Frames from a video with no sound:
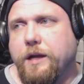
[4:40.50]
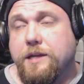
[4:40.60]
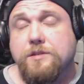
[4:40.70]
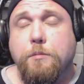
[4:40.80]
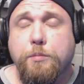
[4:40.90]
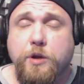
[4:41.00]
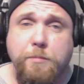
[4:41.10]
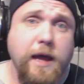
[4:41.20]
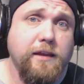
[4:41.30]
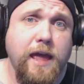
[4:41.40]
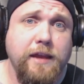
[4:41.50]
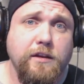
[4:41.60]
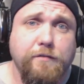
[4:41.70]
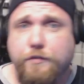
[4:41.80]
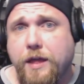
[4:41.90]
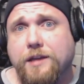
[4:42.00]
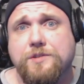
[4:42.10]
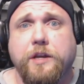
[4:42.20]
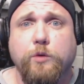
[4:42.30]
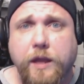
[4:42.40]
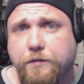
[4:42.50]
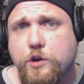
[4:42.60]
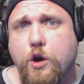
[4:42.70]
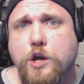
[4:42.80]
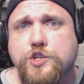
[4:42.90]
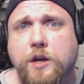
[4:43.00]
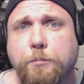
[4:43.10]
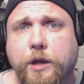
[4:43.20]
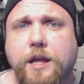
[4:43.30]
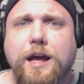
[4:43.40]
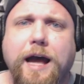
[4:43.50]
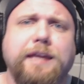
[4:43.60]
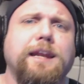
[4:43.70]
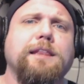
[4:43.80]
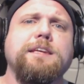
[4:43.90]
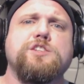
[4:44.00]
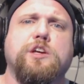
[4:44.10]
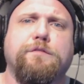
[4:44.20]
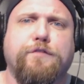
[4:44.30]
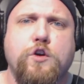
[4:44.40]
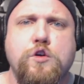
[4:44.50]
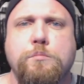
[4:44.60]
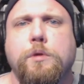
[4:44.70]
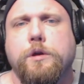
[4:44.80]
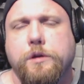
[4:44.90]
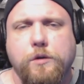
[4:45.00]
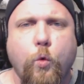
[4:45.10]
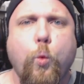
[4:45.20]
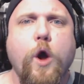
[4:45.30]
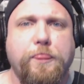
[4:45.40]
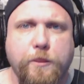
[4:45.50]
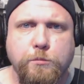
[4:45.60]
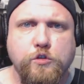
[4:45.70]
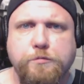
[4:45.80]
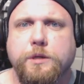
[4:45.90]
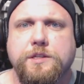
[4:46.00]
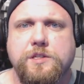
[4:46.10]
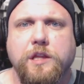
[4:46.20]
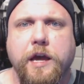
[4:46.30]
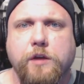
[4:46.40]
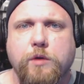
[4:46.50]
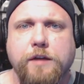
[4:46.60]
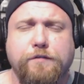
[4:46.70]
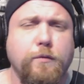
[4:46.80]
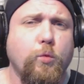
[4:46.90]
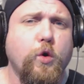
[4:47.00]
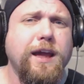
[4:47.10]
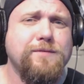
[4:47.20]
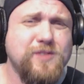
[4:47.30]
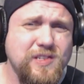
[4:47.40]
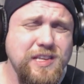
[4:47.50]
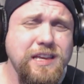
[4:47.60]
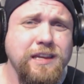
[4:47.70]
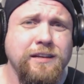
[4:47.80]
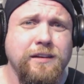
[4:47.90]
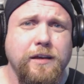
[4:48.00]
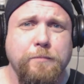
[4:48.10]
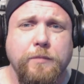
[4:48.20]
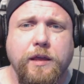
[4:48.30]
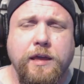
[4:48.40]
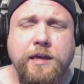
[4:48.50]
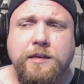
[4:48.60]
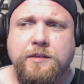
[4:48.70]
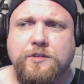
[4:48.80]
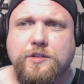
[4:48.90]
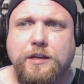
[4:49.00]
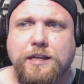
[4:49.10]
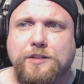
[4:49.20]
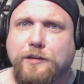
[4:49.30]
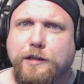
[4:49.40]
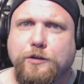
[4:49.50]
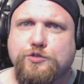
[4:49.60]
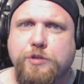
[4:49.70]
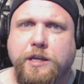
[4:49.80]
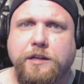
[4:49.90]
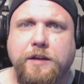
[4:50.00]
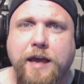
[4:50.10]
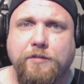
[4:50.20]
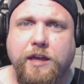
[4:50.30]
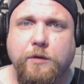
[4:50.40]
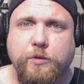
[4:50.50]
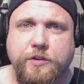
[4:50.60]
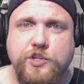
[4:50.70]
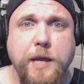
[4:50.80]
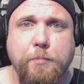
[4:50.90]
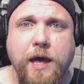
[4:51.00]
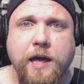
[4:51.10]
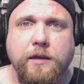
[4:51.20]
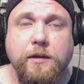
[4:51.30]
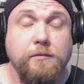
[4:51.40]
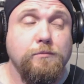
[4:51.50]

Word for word: I guess I'm a pretty bad candidate for that because I don't get the nausea, but I can at least confirm what the movement is like, right? From what I've seen is it's a little tricky to navigate with the jetpack.